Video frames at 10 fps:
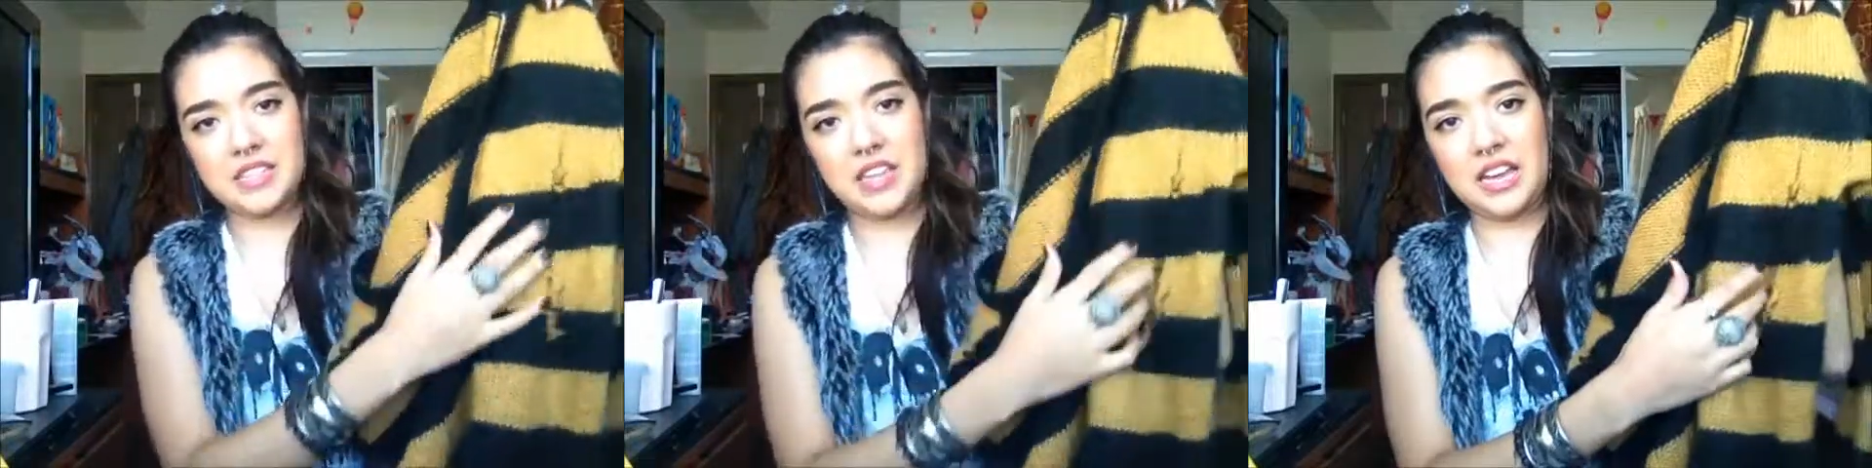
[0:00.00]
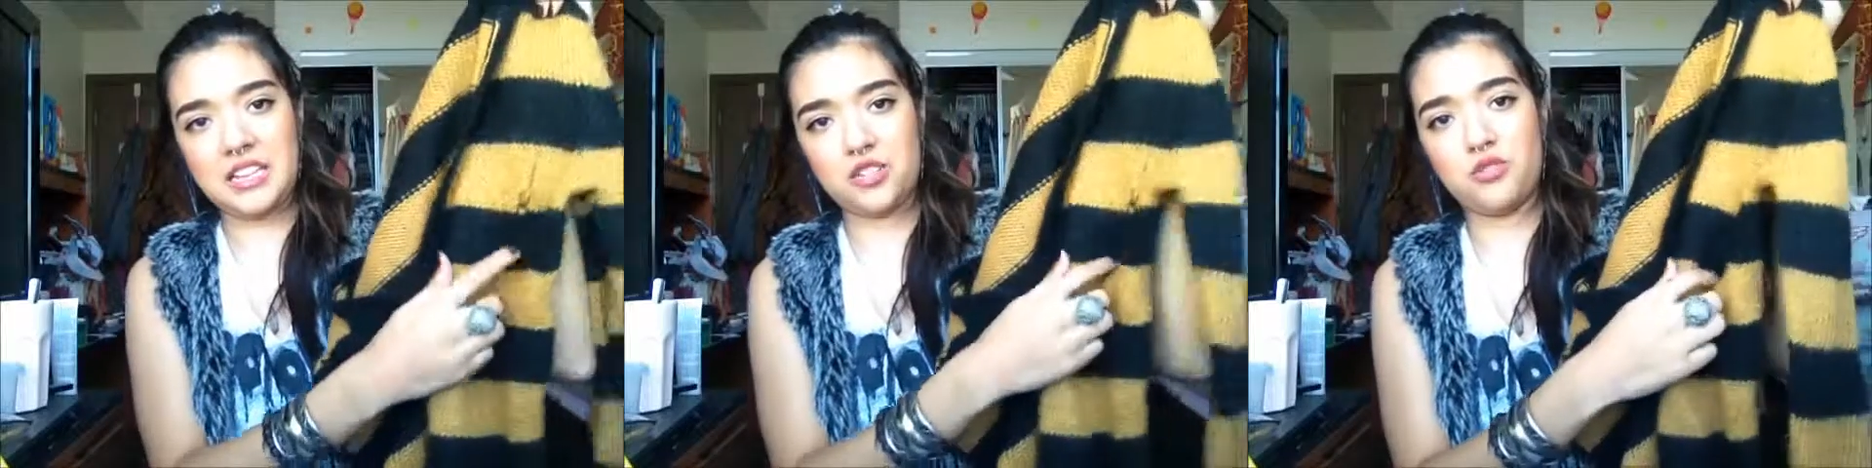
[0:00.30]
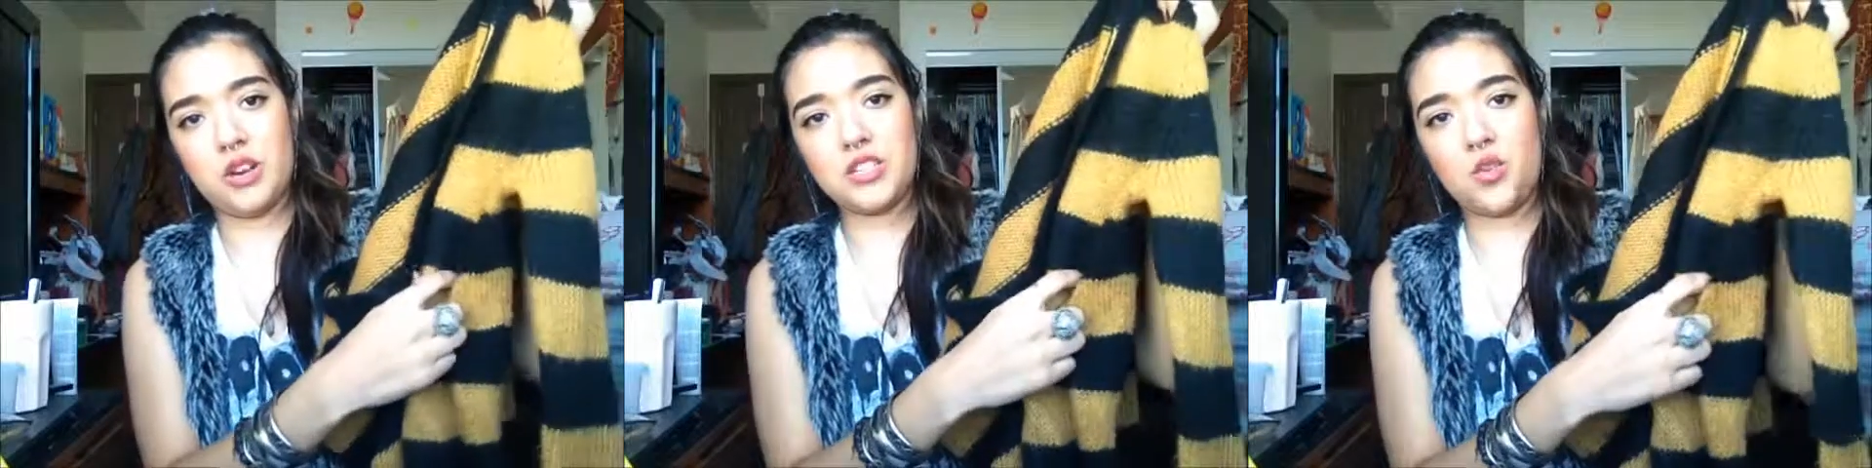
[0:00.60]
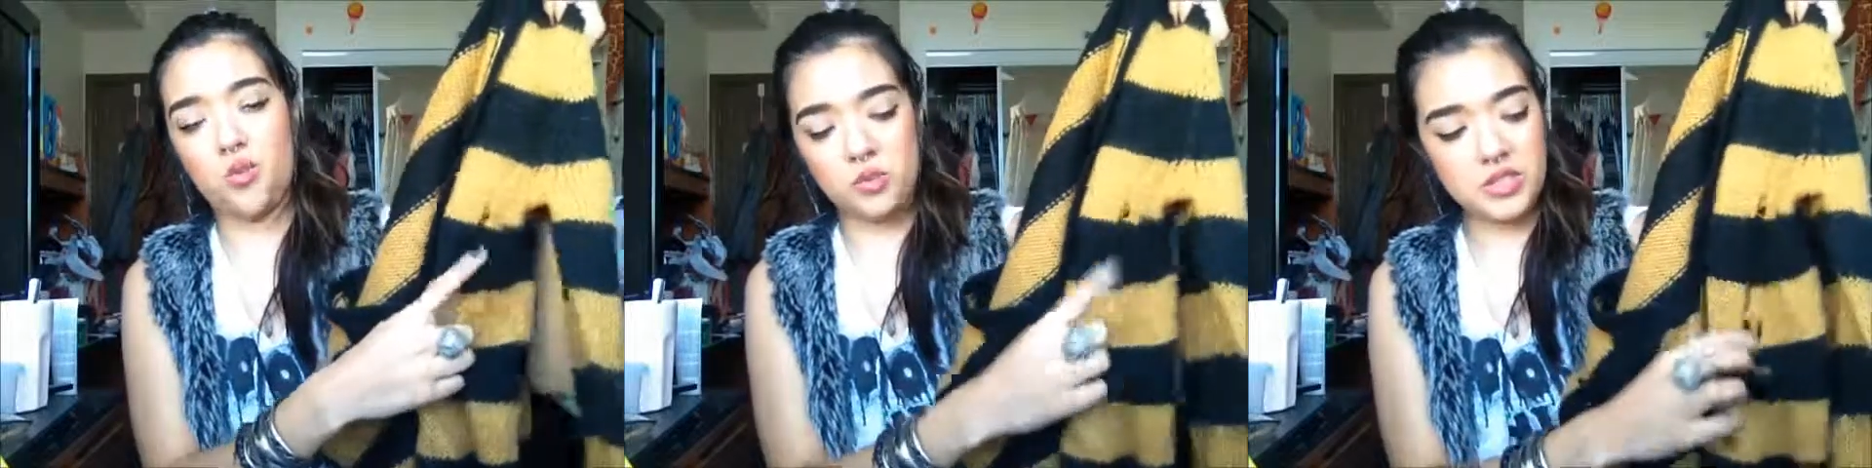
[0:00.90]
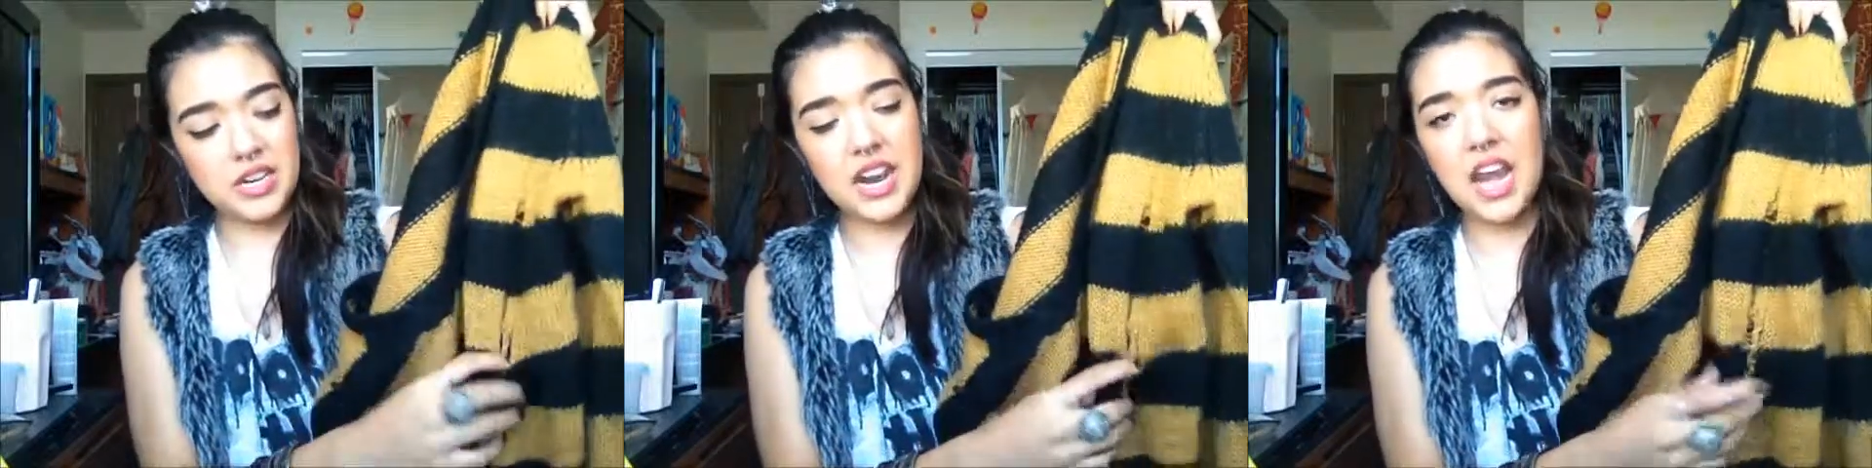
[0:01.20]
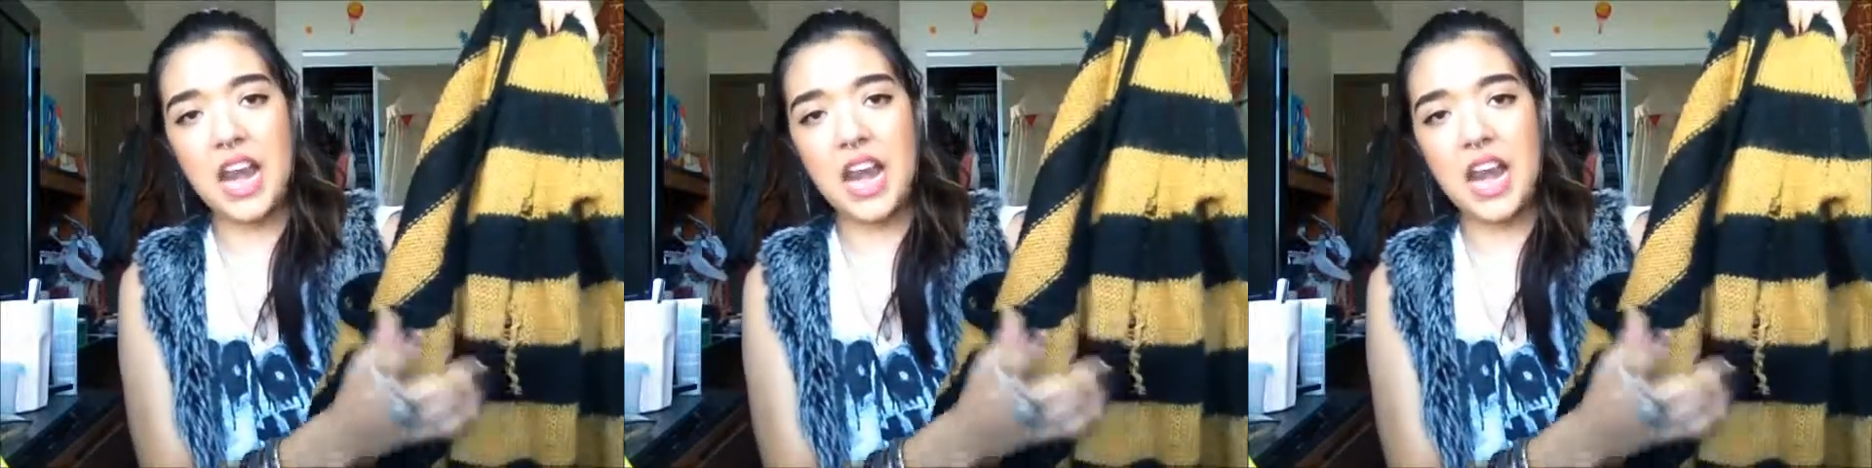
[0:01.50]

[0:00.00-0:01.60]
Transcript: like distressed holes in it,